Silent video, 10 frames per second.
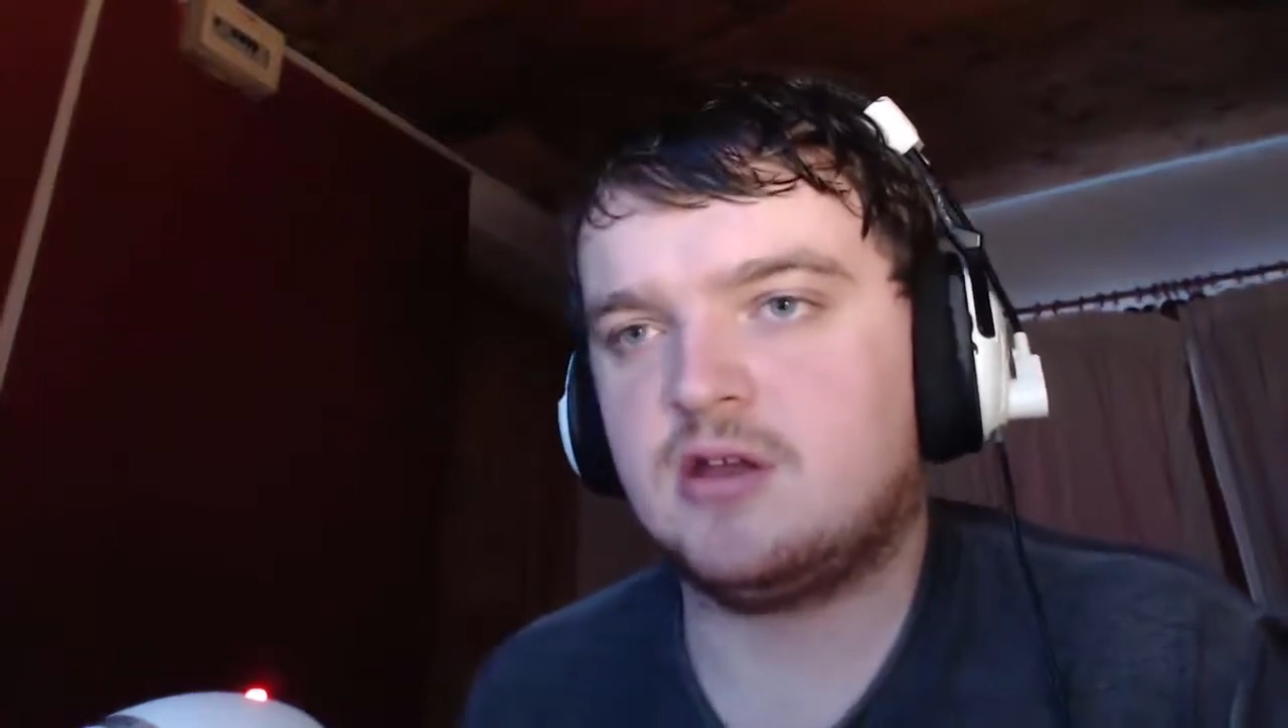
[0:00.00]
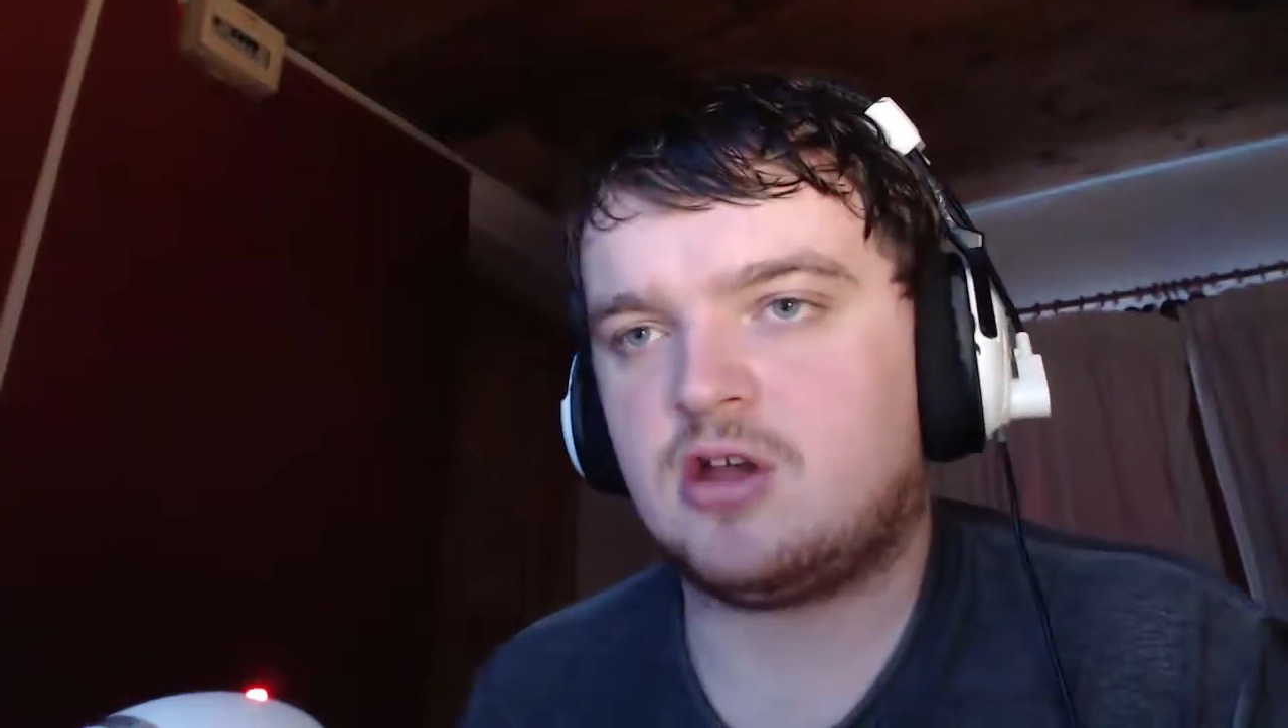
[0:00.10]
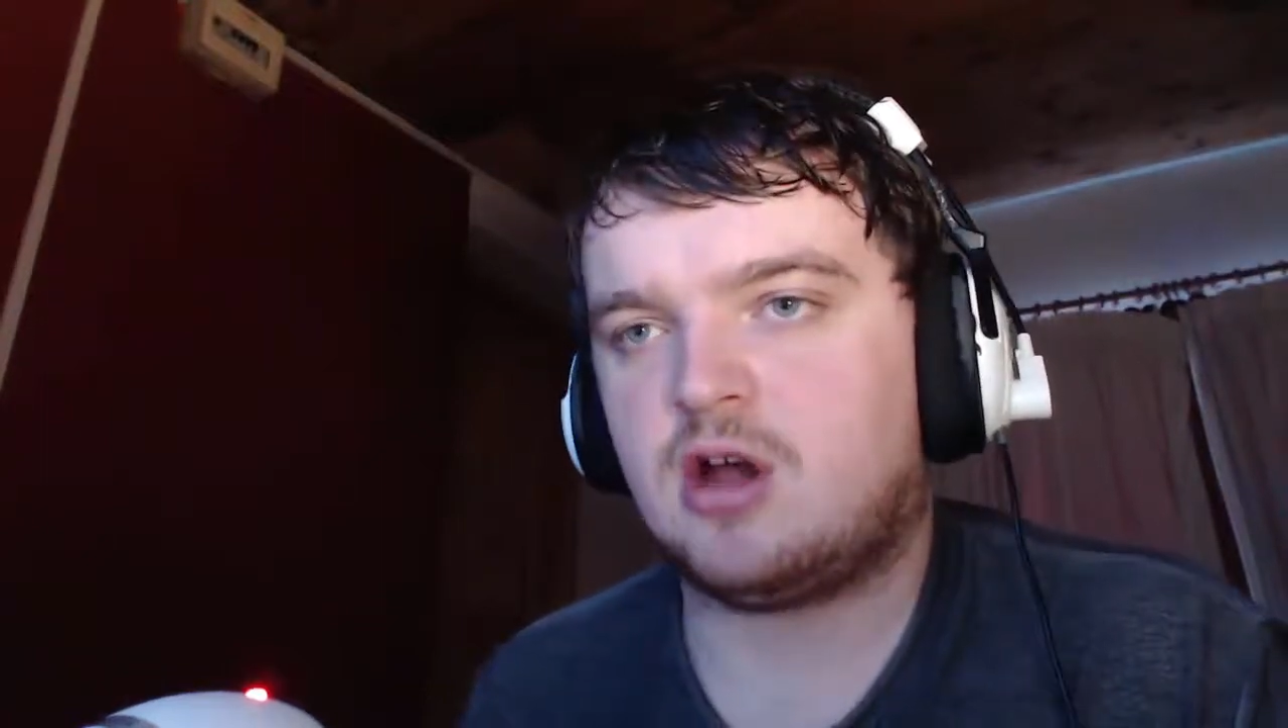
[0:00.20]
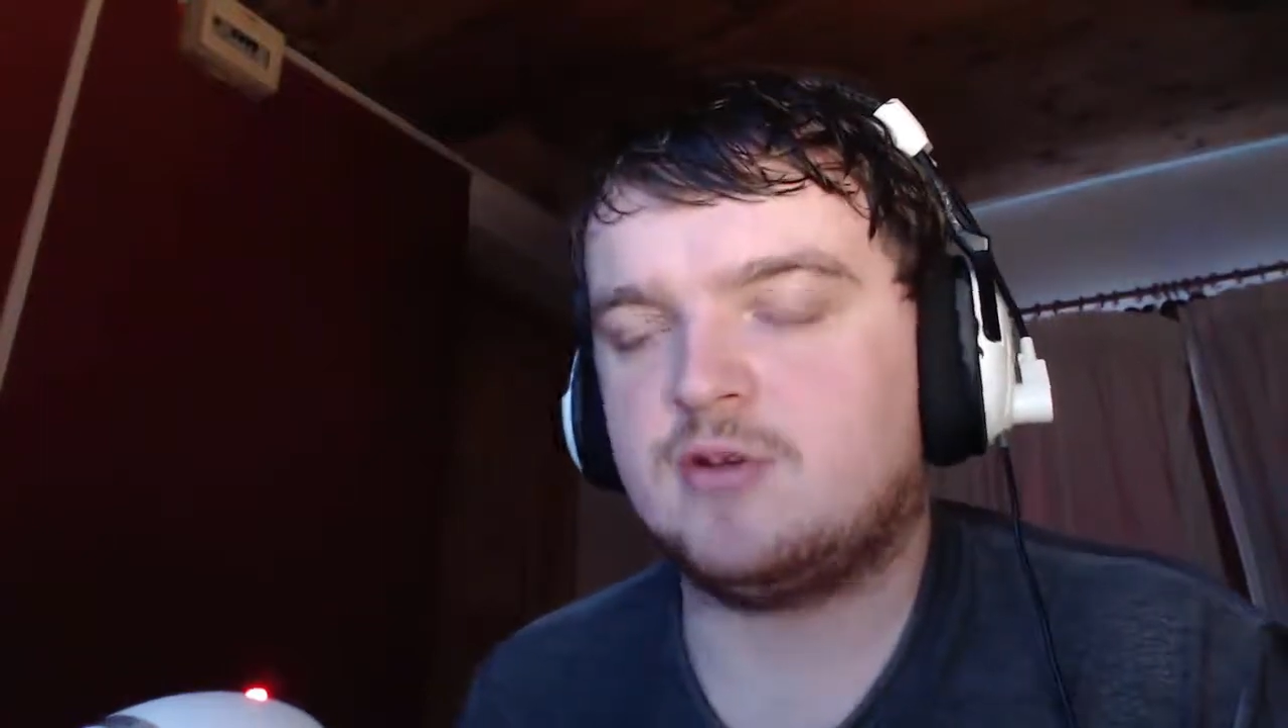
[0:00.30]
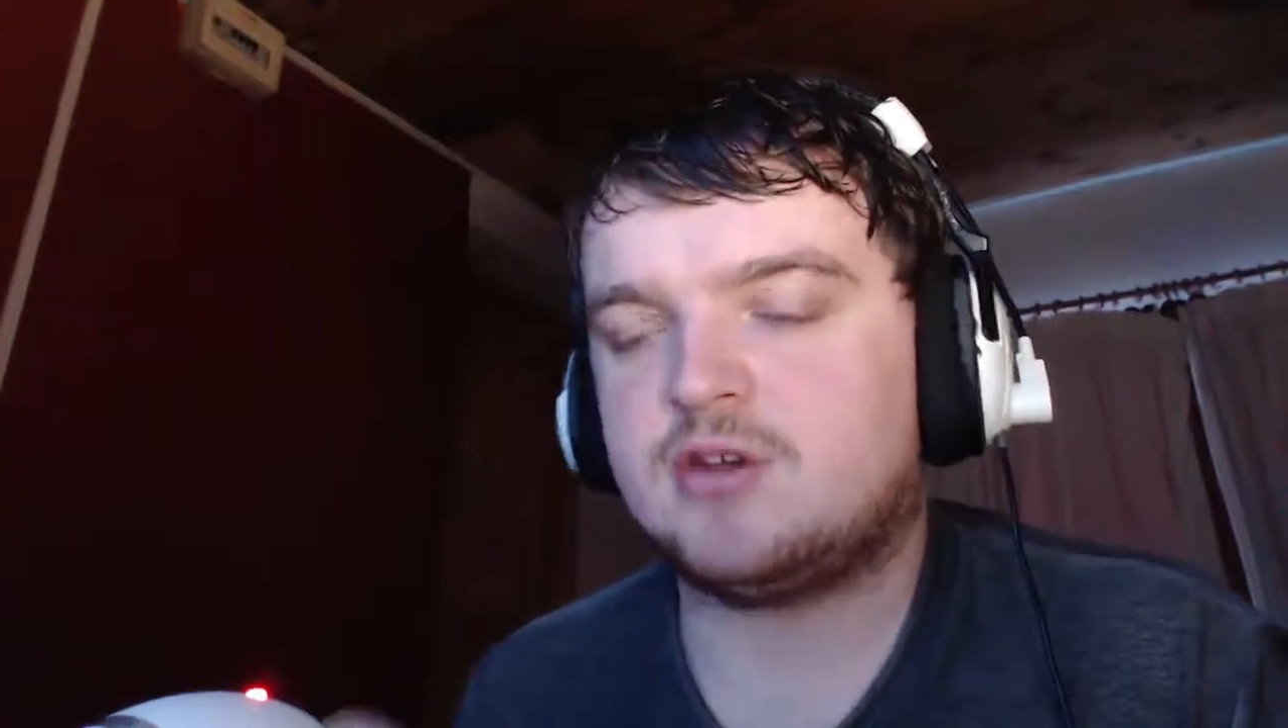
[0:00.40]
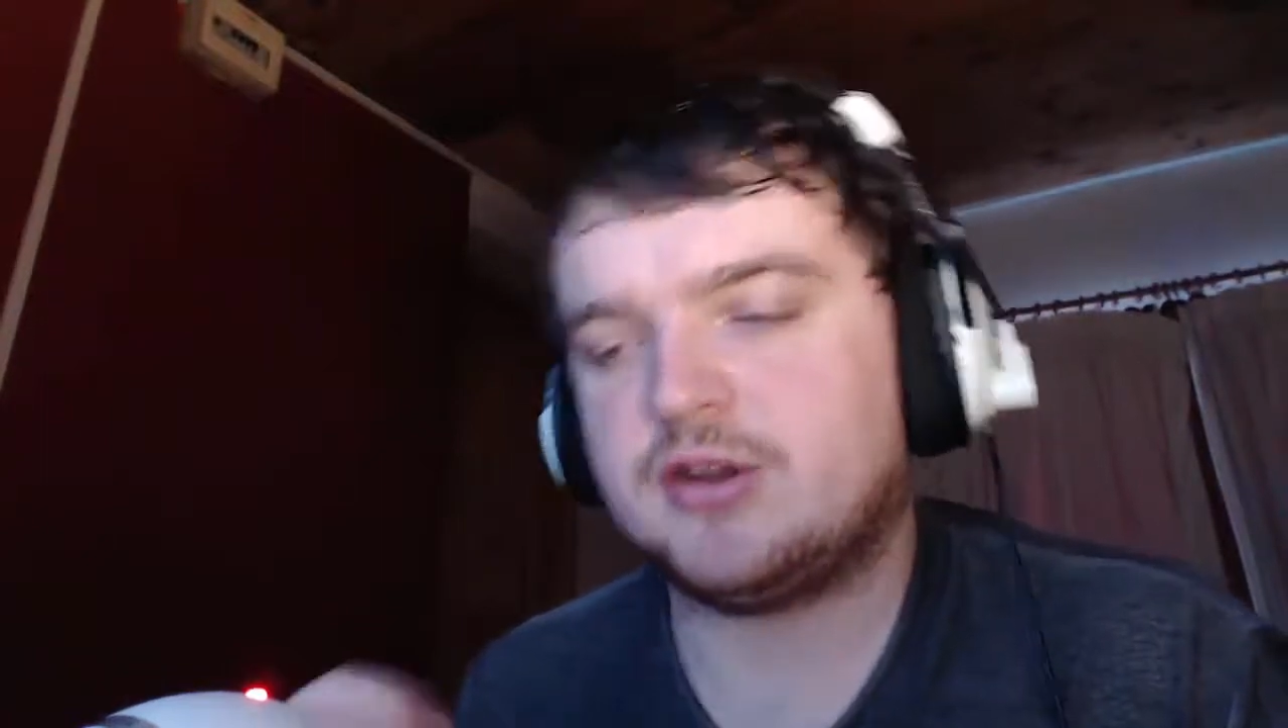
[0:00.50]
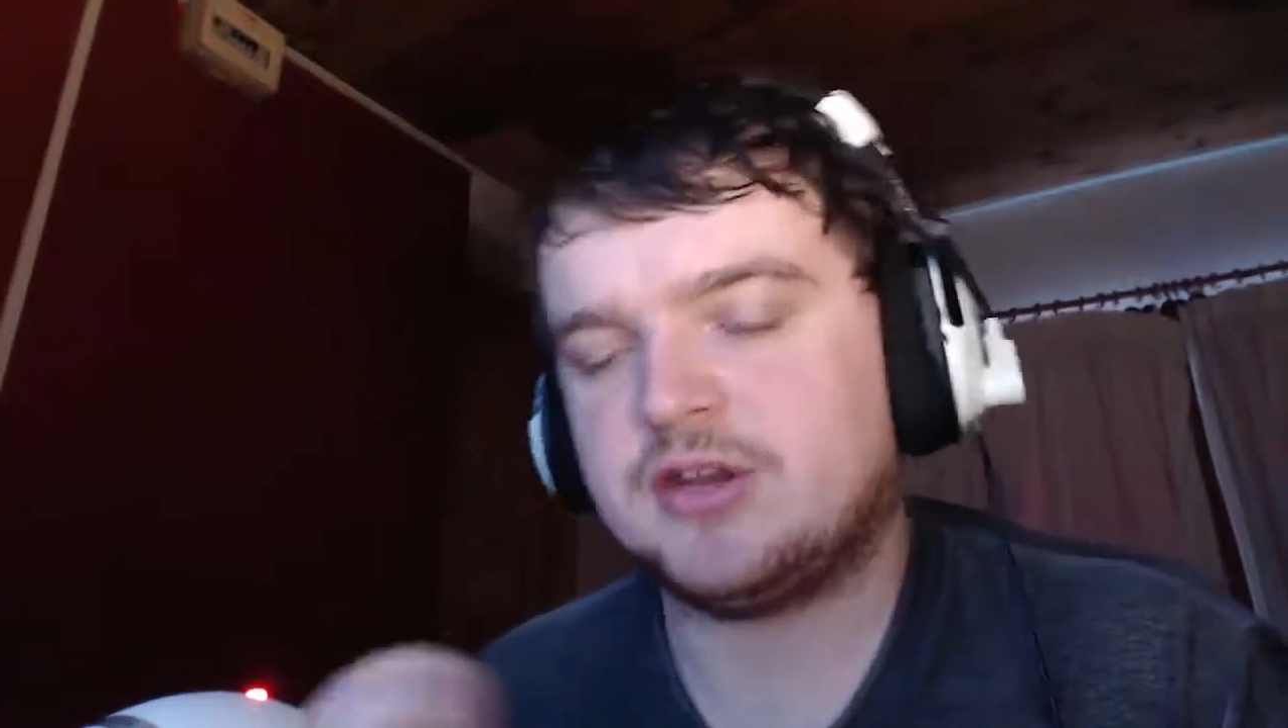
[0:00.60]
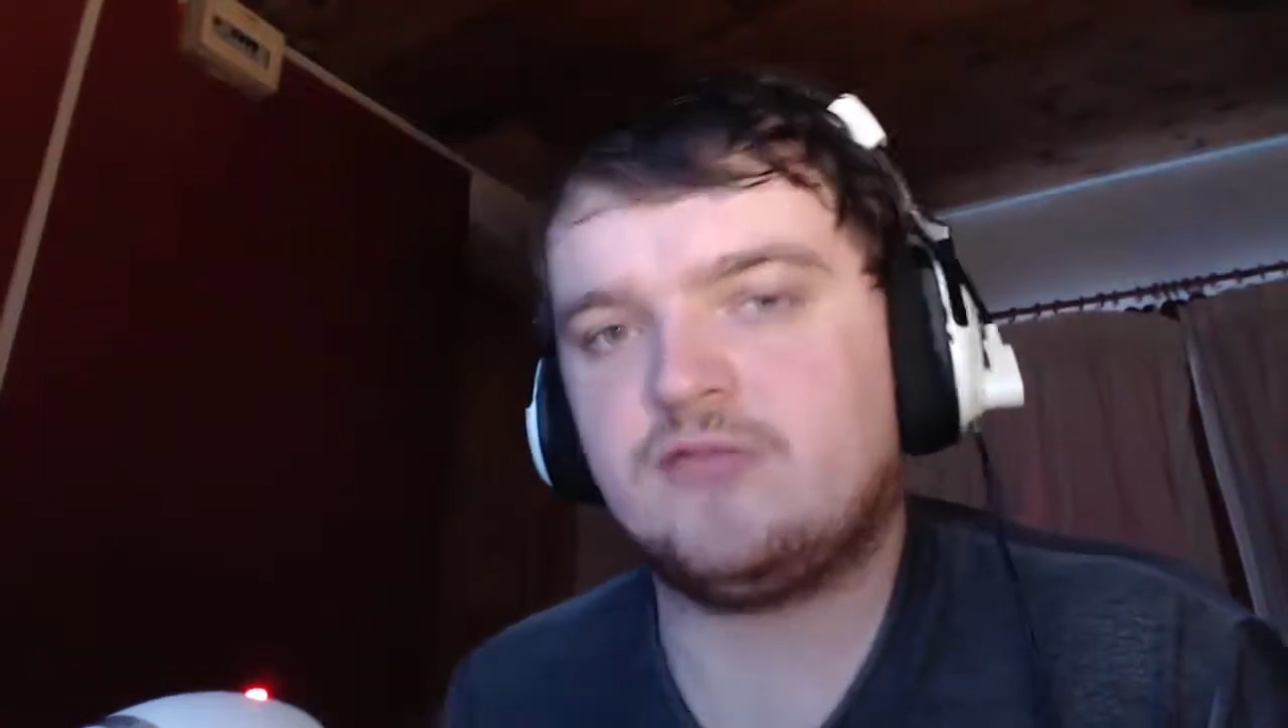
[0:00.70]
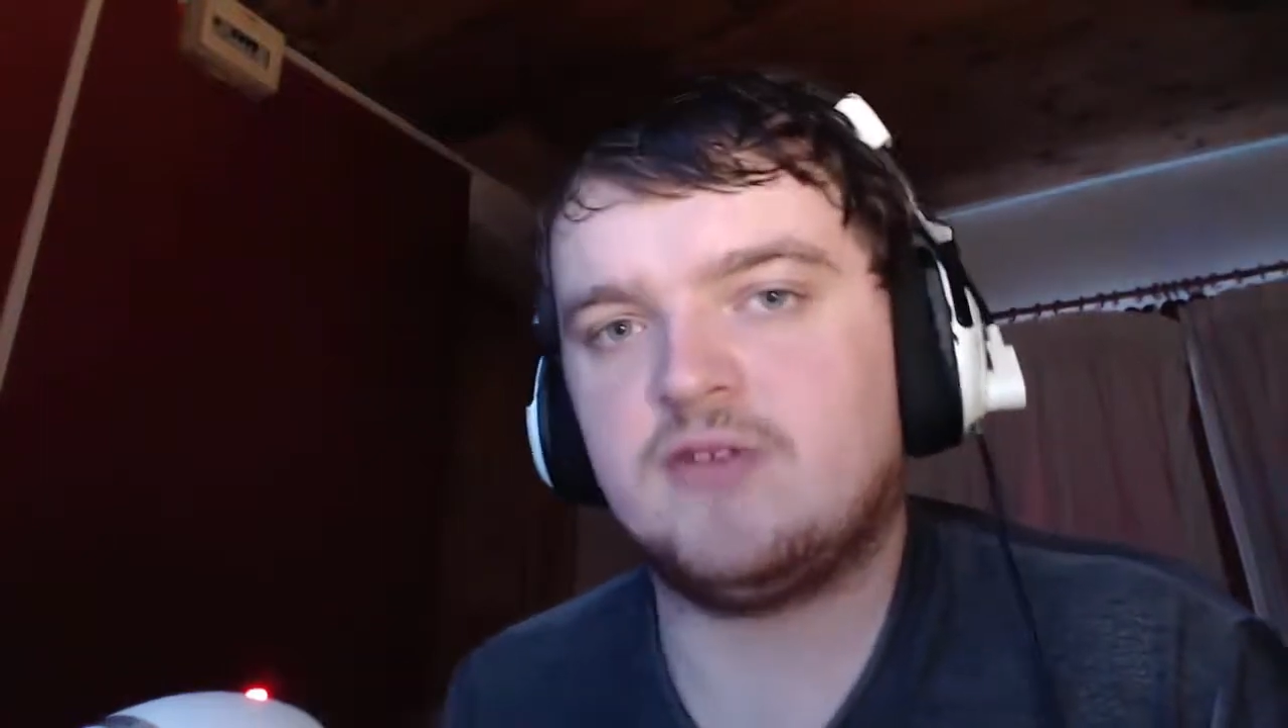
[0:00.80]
comment on this